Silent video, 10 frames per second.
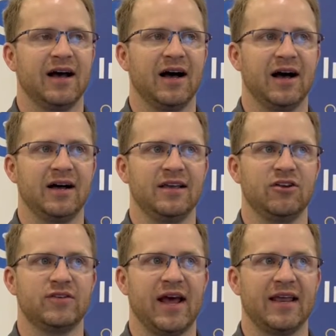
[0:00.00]

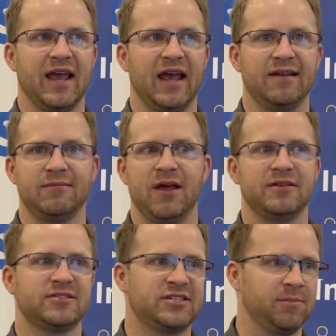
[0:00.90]
Datagate,
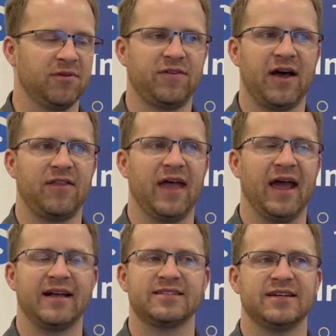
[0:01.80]
it simplified
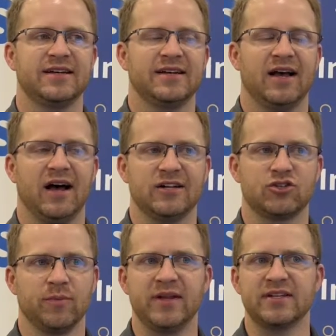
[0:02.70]
that
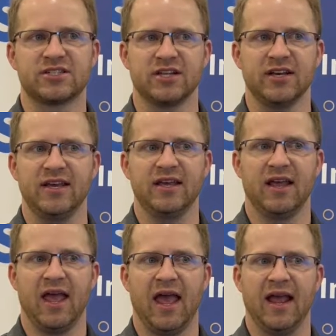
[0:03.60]
tremendously,
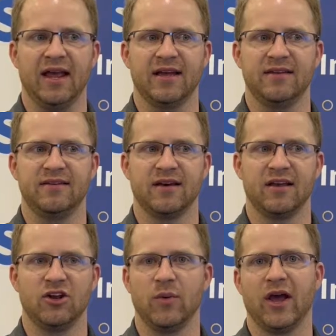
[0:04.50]
and
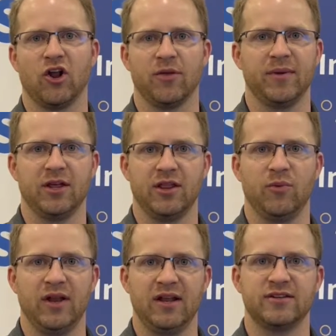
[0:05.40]
we got all the billing that
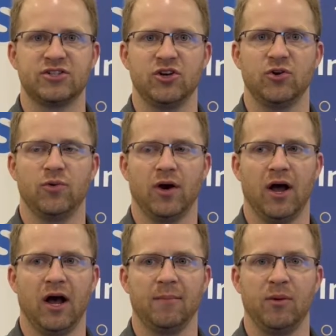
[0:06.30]
we needed to,
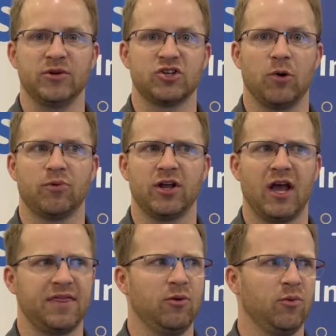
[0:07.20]
and we saw
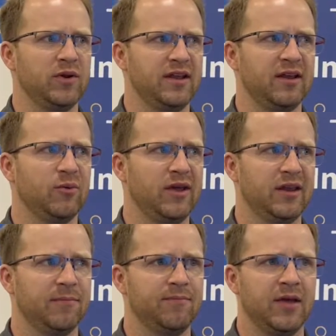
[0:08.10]
I think when we did it, we
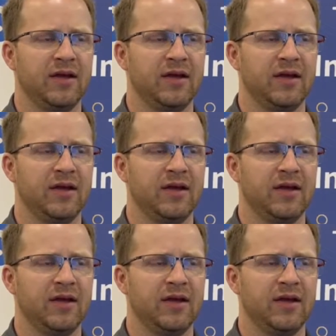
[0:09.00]
ended up,